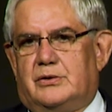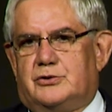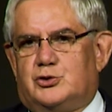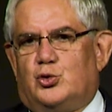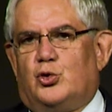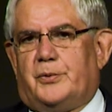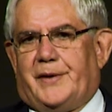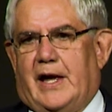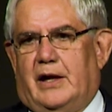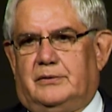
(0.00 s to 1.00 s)
talk
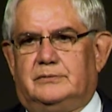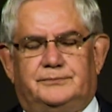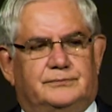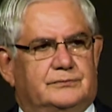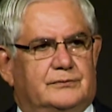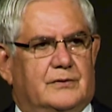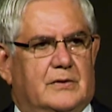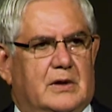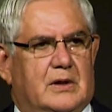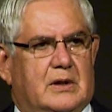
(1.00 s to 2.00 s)
about
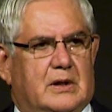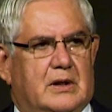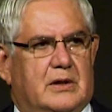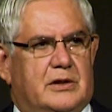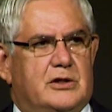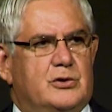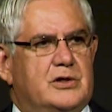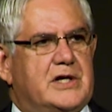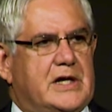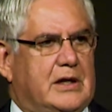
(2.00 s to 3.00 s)
the
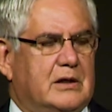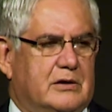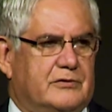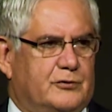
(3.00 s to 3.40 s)
unity of